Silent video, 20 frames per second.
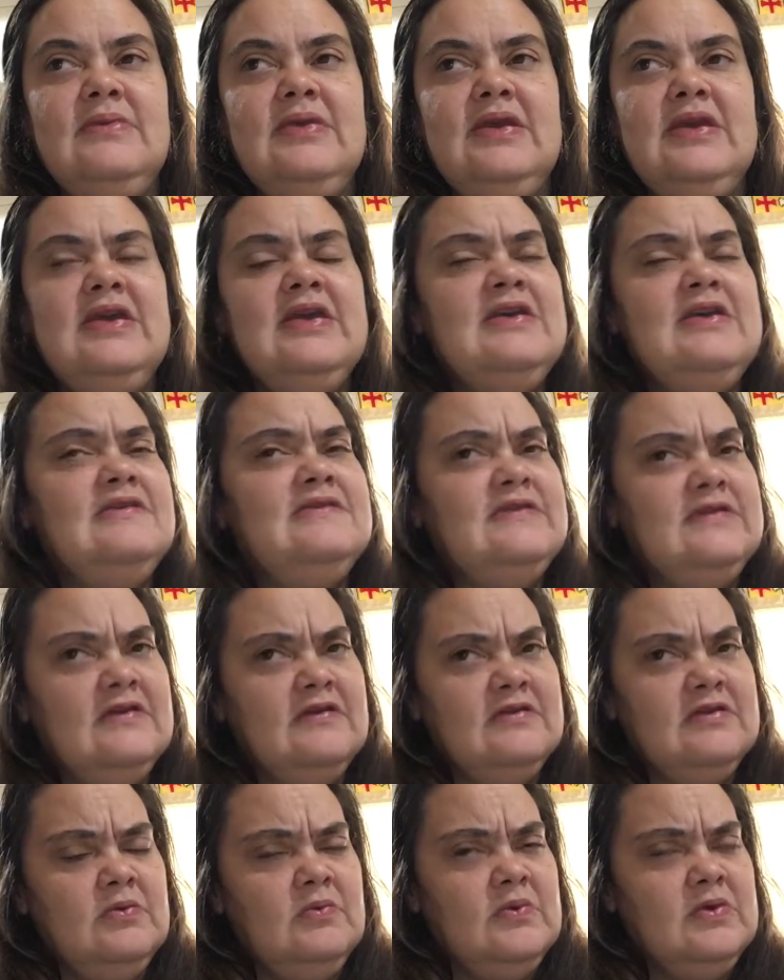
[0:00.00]
easier
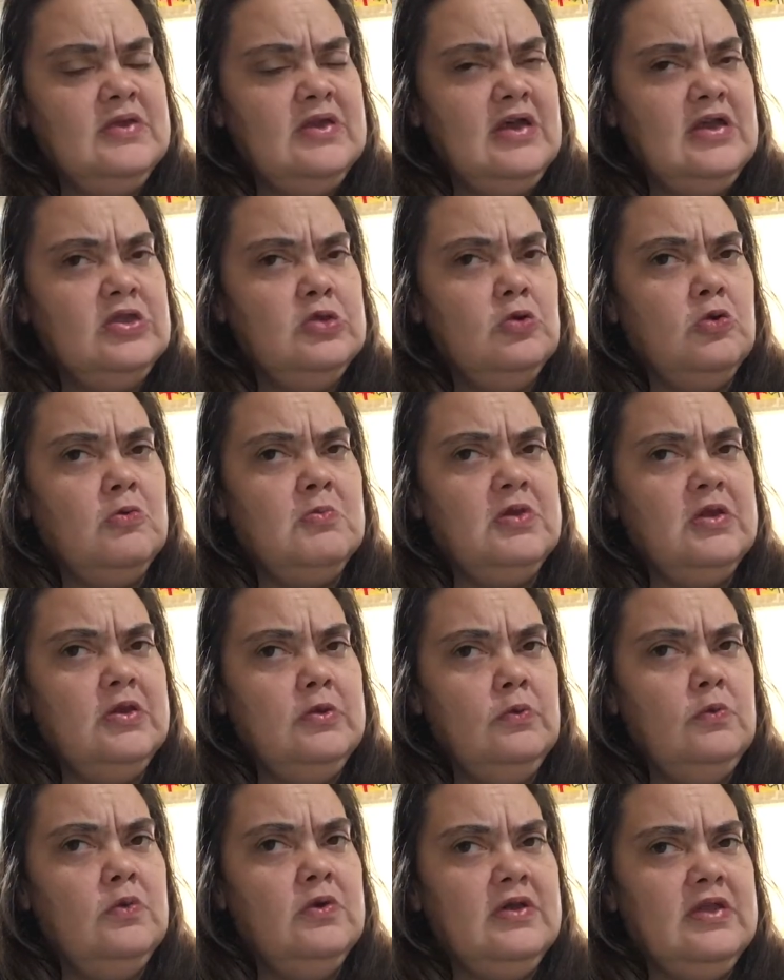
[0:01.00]
than what I normally
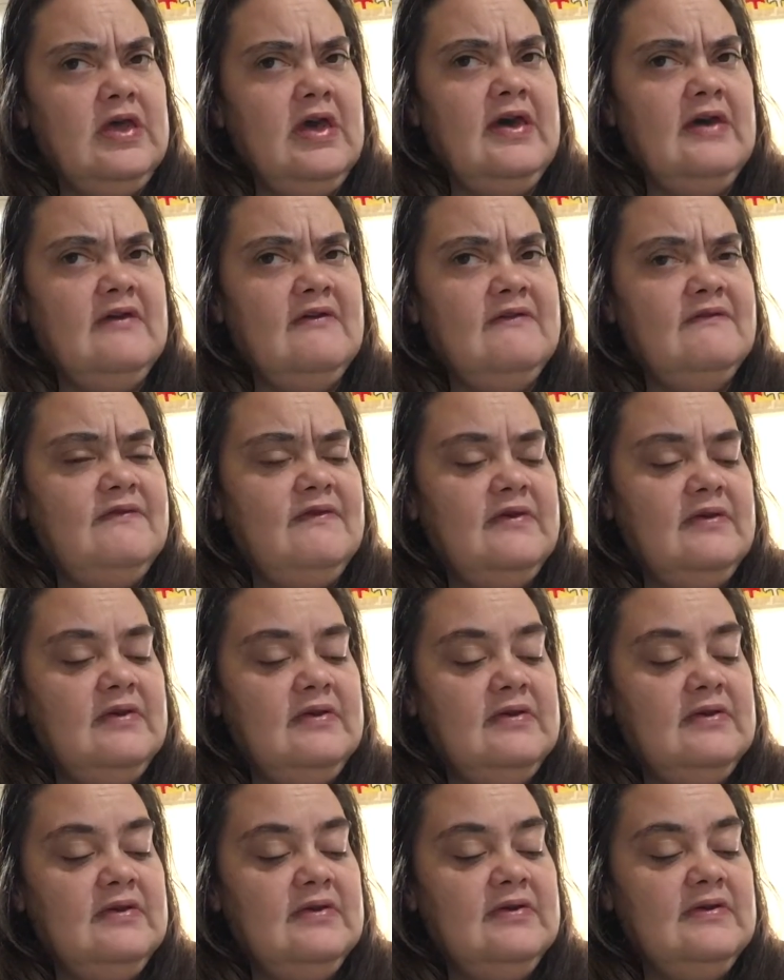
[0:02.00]
would have.
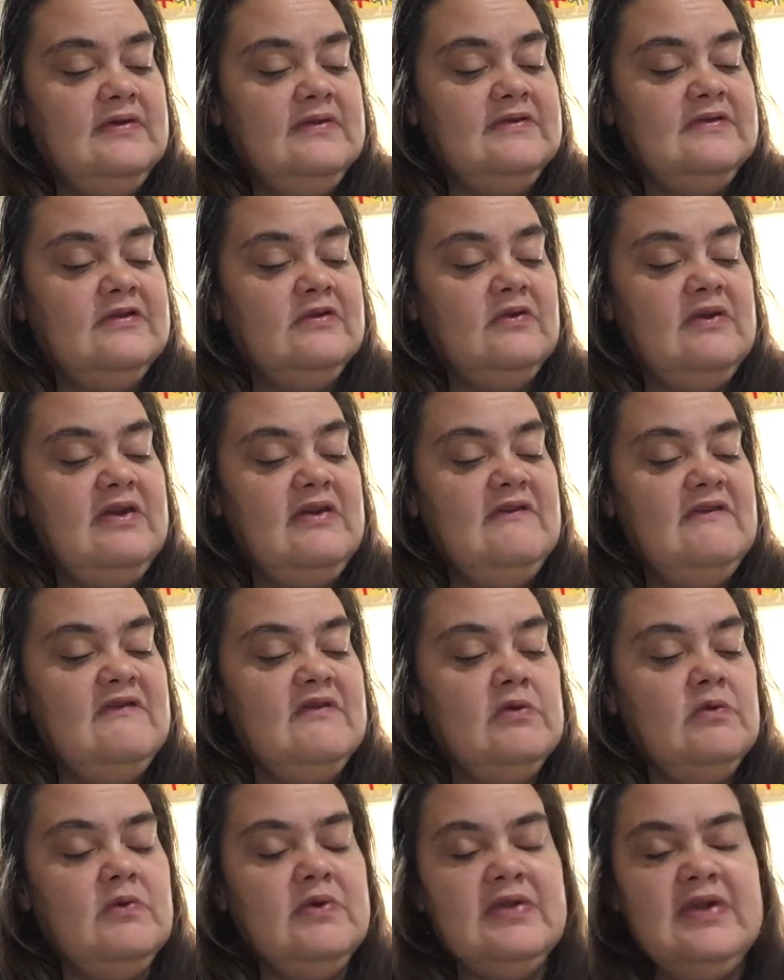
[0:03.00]
So
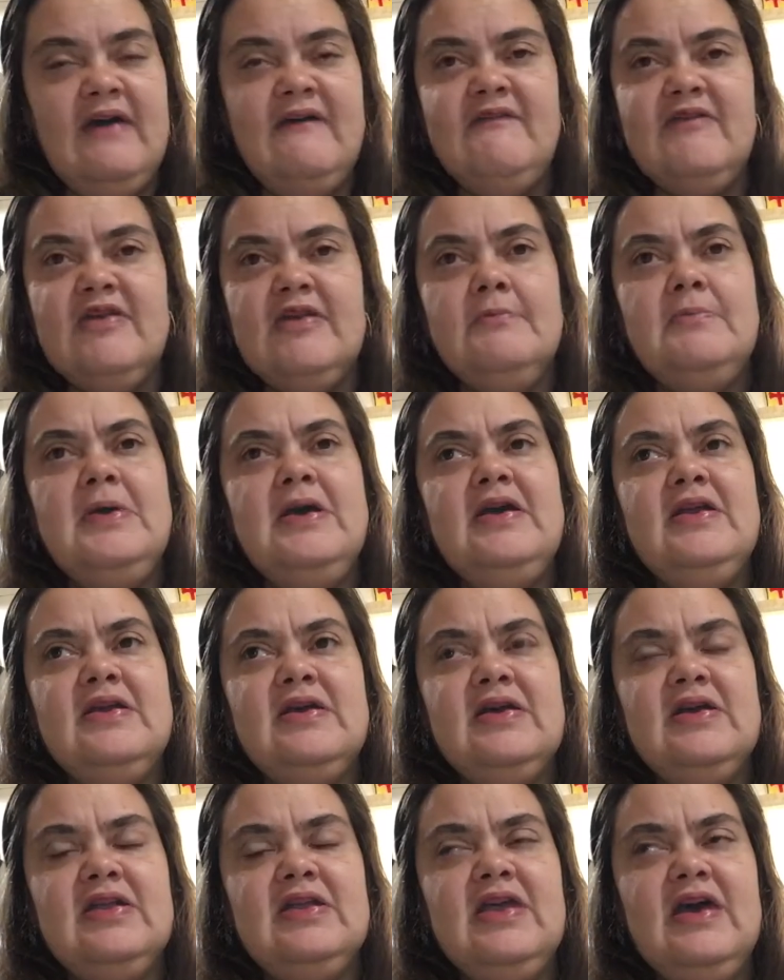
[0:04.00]
even with having a
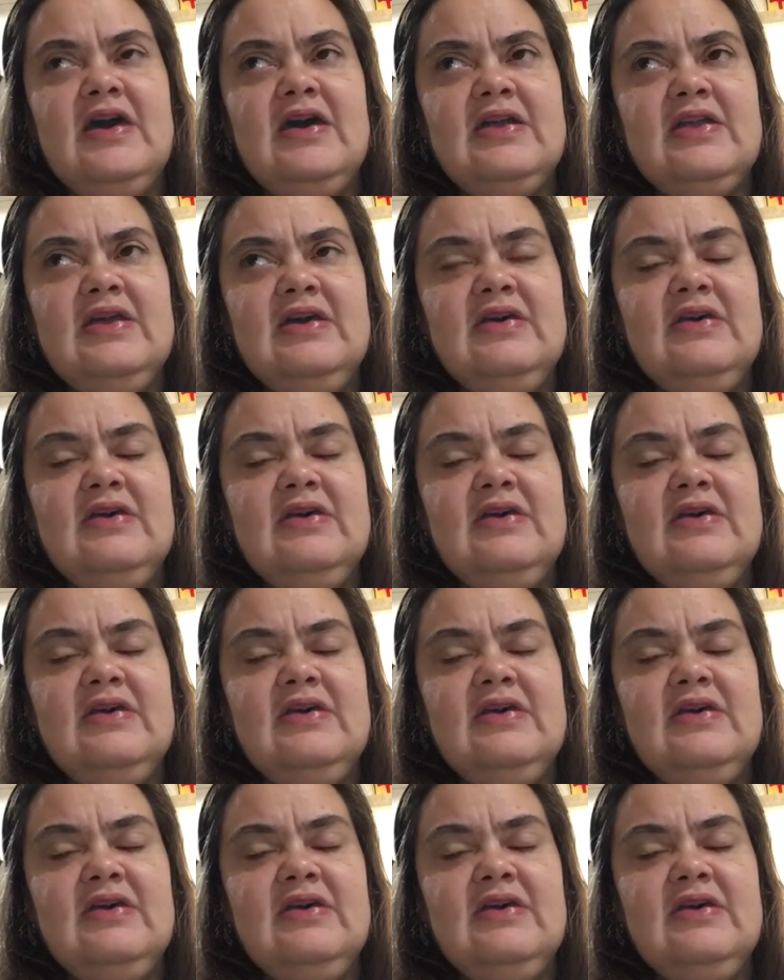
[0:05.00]
panic attack,